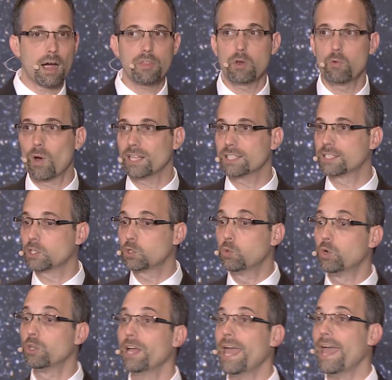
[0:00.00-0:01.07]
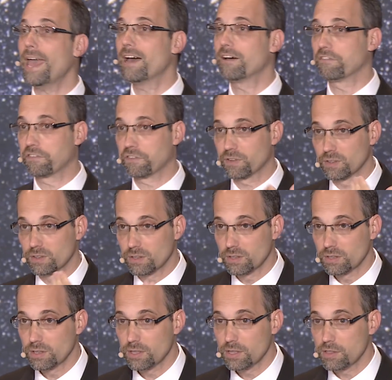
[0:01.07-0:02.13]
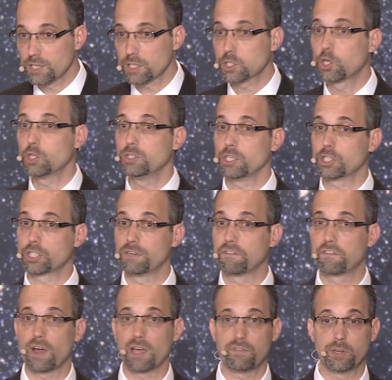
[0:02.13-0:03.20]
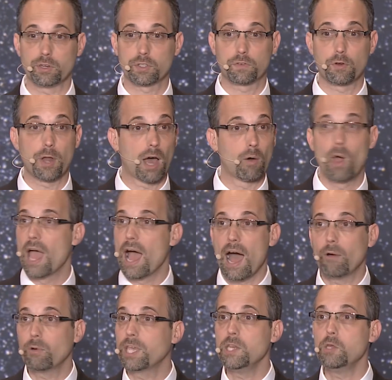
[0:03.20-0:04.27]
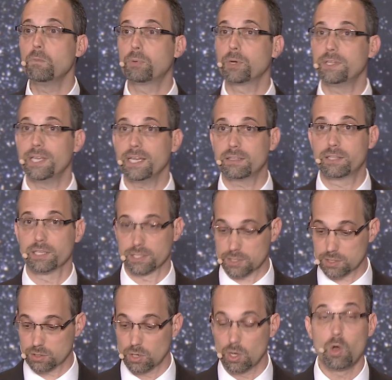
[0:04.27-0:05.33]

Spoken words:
the ones that will have this condition 5 years from now. How can you predict this?